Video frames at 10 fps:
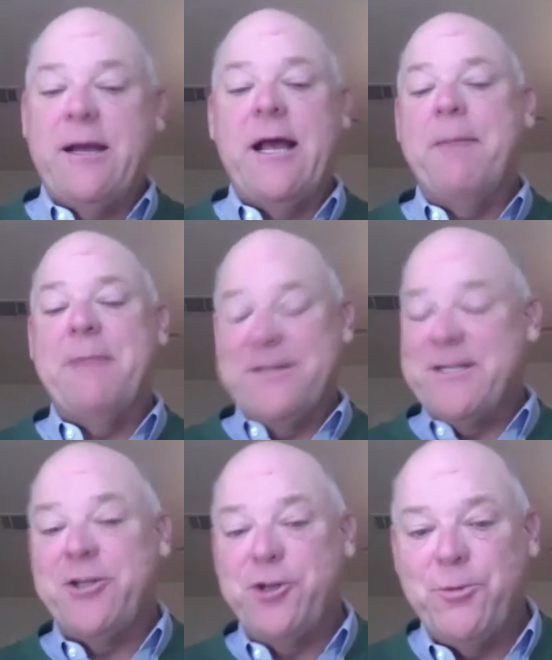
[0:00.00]
I'm not
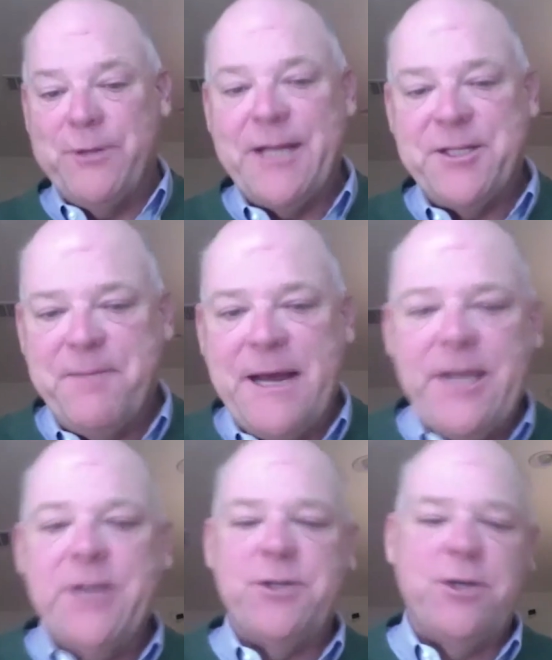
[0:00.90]
exactly sure what that spec
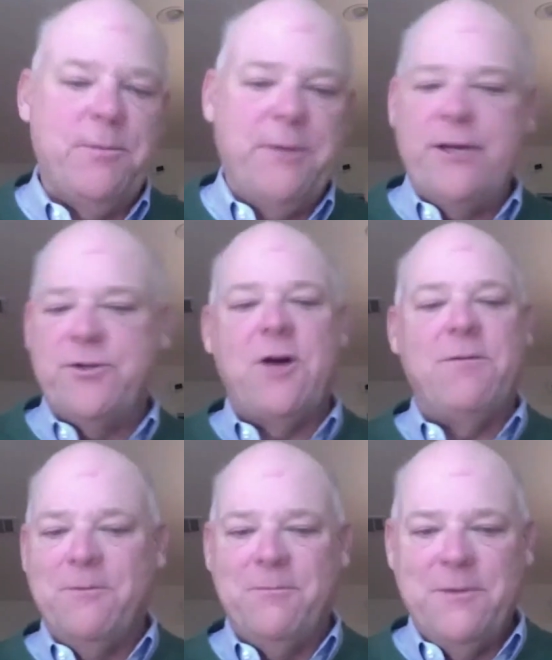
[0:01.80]
is. It could be it's all
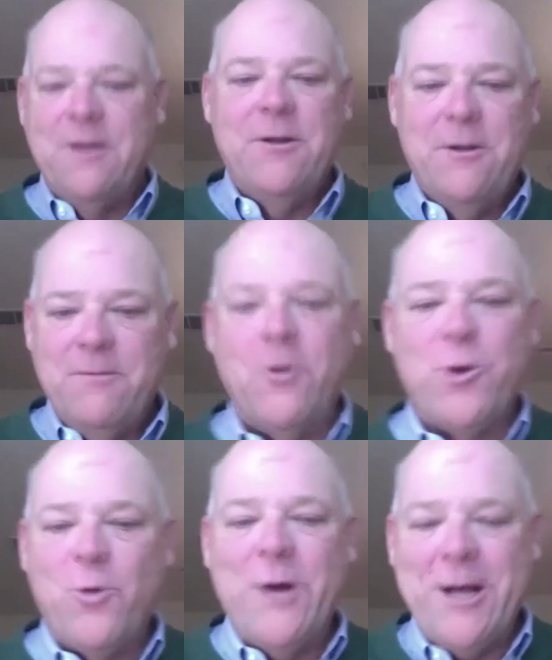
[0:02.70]
from
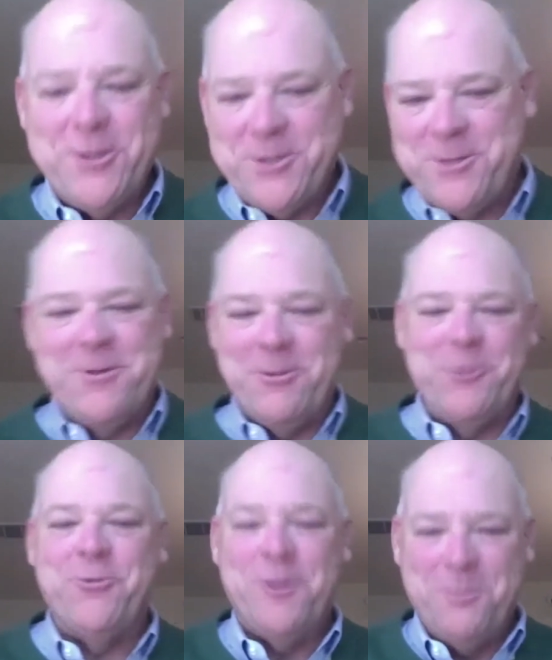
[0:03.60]
vertical wells that were
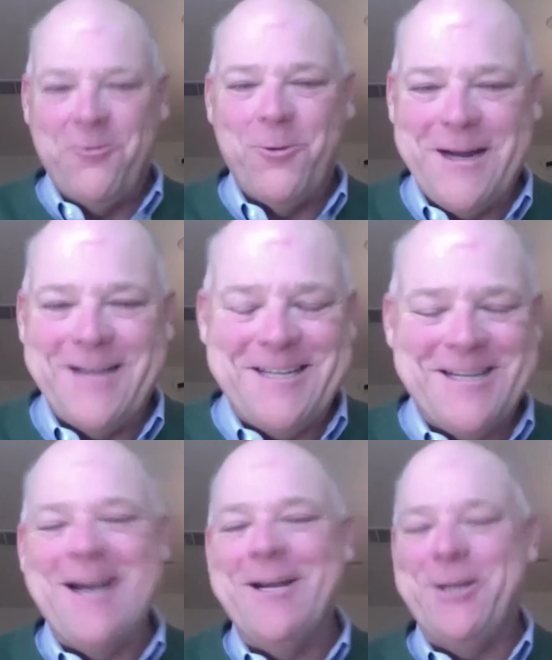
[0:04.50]
drilled before
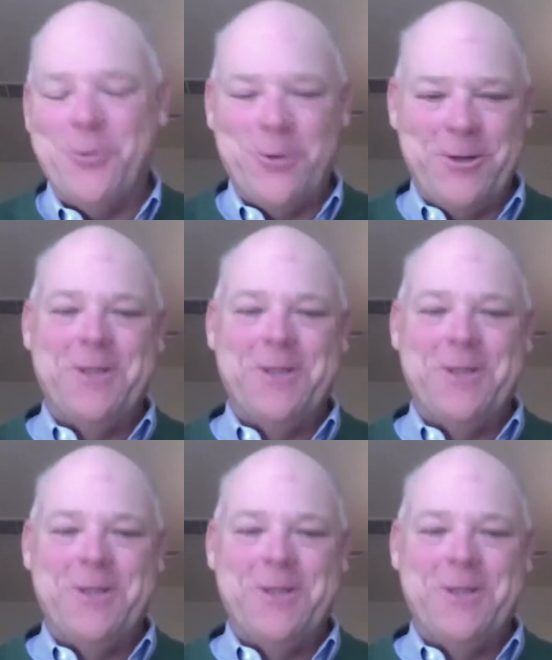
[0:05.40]
1990, or